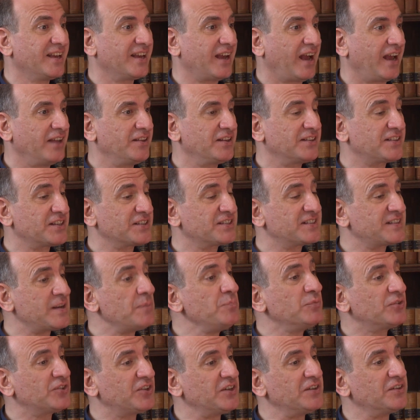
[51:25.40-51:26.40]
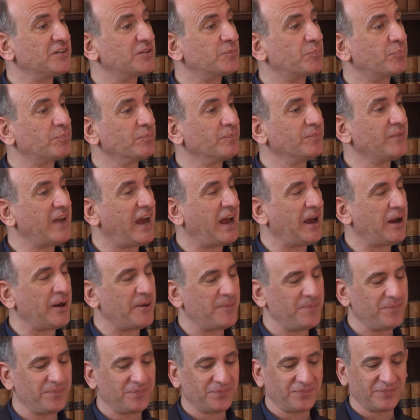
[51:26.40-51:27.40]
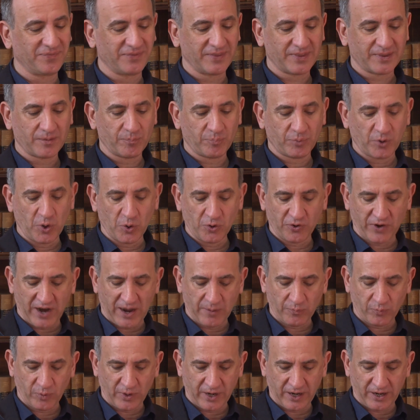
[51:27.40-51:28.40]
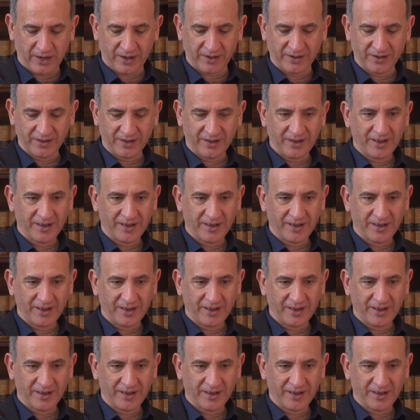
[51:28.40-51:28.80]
There's a Simpsons um, program where,